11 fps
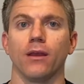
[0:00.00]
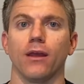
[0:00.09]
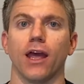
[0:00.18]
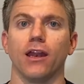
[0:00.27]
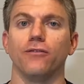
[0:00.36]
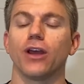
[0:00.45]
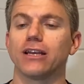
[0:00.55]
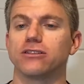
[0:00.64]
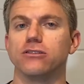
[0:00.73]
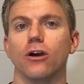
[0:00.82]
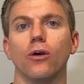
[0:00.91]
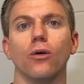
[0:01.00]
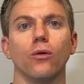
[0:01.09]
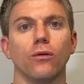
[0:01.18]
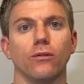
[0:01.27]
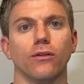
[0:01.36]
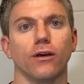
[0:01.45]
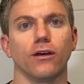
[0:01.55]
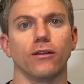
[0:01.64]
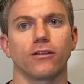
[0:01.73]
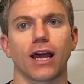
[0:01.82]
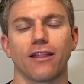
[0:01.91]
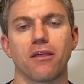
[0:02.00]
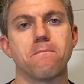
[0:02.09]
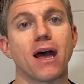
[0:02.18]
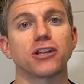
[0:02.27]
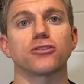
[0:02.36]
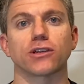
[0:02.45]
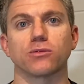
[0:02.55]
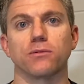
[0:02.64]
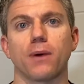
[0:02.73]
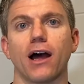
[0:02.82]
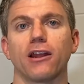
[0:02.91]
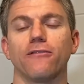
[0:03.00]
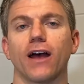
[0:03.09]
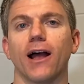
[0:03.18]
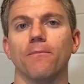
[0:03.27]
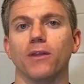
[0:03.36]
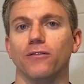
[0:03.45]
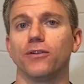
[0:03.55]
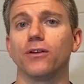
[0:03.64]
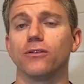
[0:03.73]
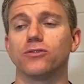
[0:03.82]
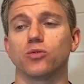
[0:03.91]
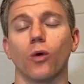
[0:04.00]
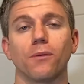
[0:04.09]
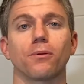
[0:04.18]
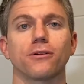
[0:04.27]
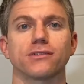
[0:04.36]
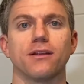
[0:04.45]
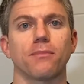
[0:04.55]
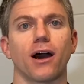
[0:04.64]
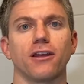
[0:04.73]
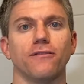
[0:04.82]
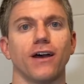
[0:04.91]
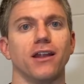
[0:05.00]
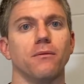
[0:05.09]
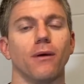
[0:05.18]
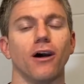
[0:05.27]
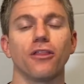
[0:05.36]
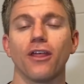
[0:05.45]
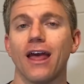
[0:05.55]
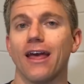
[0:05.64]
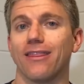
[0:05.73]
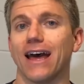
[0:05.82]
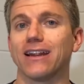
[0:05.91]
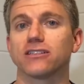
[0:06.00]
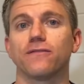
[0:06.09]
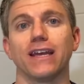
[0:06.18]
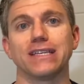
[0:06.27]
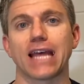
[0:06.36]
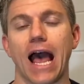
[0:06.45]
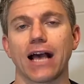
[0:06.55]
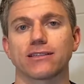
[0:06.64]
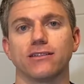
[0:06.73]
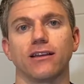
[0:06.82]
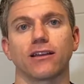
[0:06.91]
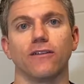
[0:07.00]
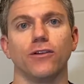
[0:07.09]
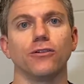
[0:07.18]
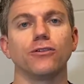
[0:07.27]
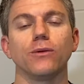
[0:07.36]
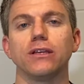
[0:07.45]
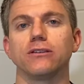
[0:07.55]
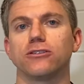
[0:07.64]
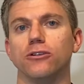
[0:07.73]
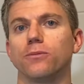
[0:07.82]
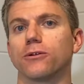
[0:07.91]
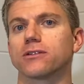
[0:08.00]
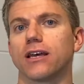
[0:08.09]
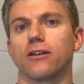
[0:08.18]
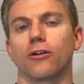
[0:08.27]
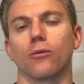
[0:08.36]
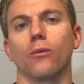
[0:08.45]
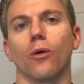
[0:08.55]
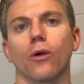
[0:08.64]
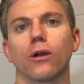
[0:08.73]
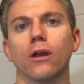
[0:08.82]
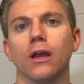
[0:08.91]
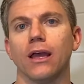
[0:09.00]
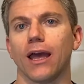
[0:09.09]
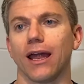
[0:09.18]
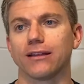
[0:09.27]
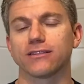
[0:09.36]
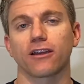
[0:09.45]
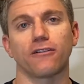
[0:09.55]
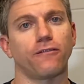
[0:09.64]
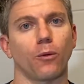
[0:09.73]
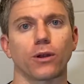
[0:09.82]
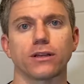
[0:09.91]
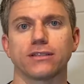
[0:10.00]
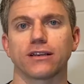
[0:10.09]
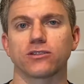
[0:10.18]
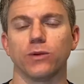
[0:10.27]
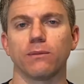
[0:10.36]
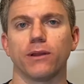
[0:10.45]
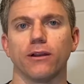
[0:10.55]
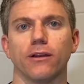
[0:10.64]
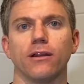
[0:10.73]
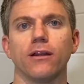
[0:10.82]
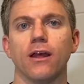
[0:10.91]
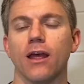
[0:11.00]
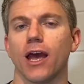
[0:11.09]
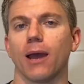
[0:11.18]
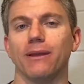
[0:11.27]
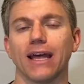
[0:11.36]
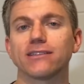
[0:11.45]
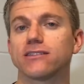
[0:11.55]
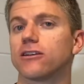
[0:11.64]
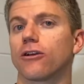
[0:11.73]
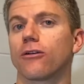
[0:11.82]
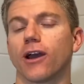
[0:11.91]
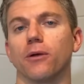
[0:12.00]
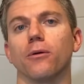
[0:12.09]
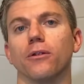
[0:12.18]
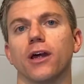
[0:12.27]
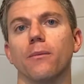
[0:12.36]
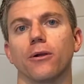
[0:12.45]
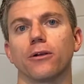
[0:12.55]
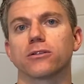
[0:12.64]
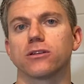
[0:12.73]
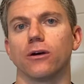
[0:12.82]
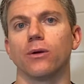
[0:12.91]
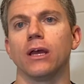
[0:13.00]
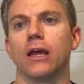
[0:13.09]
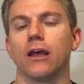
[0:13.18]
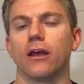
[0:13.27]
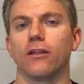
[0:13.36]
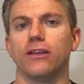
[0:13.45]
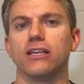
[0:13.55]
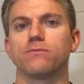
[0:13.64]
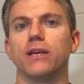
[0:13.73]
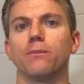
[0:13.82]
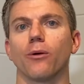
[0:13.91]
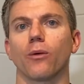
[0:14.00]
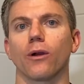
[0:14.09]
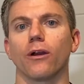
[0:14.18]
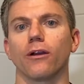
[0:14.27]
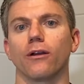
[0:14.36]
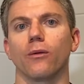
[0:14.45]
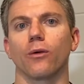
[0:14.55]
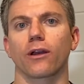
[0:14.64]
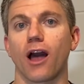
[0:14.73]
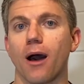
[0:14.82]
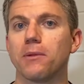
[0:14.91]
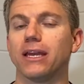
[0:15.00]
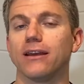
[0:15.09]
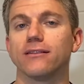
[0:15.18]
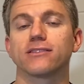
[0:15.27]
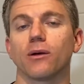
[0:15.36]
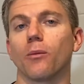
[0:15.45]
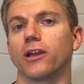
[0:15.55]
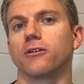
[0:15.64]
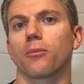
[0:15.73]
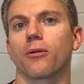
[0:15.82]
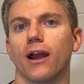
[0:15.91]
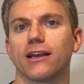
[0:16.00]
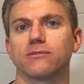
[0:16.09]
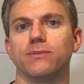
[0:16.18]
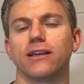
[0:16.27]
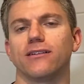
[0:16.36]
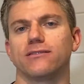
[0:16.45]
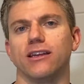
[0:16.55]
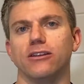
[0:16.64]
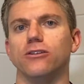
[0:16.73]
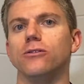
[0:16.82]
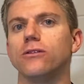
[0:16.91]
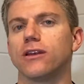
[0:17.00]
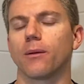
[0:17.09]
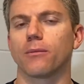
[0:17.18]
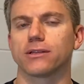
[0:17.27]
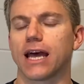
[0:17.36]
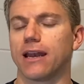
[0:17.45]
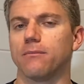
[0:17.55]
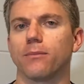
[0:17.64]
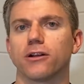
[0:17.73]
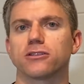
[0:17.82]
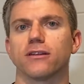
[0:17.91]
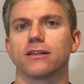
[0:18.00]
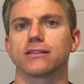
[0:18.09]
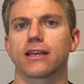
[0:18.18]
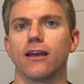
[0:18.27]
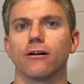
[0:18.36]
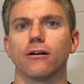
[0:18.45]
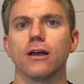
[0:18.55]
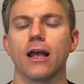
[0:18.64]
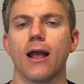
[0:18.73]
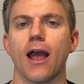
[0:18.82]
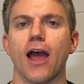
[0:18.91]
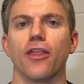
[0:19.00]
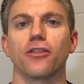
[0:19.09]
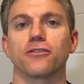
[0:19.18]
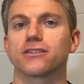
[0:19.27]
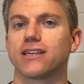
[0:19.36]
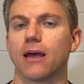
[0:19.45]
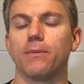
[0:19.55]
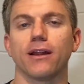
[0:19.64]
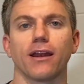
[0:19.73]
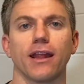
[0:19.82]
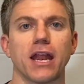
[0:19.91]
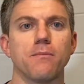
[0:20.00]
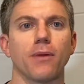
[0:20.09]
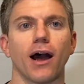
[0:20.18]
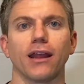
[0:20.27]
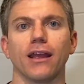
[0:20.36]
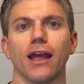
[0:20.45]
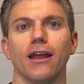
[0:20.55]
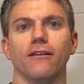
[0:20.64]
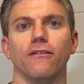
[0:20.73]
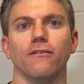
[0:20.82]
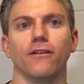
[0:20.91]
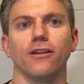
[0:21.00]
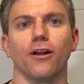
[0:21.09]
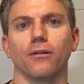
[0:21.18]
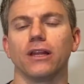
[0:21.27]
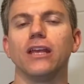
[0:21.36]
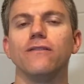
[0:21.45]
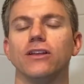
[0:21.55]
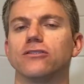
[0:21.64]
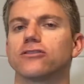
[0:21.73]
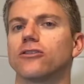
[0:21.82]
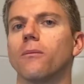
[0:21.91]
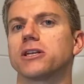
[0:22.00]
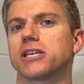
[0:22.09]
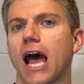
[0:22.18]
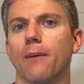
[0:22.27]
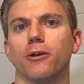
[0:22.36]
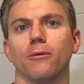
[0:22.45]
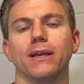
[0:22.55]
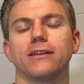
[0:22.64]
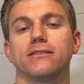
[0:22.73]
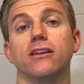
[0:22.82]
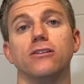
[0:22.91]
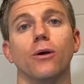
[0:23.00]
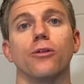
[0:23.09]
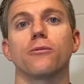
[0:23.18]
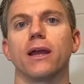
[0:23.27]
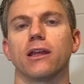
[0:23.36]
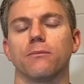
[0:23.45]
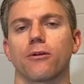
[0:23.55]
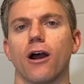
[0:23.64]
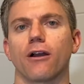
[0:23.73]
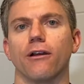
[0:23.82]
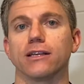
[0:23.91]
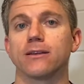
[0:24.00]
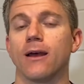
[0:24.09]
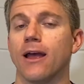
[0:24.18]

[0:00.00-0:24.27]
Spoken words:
And if you guys know the kind of the metrics with body fat, if you can lose 1% body fat in a month, that is fantastic. If you're doing 2% or more, and it's like a 4 to 6 week period, I mean, that's an incredible number. So these people were coming in somewhat depressed because they knew the numbers hadn't budged on the scale, and then they're stepping on an InBody and leaving so much happier because they know they're making progress.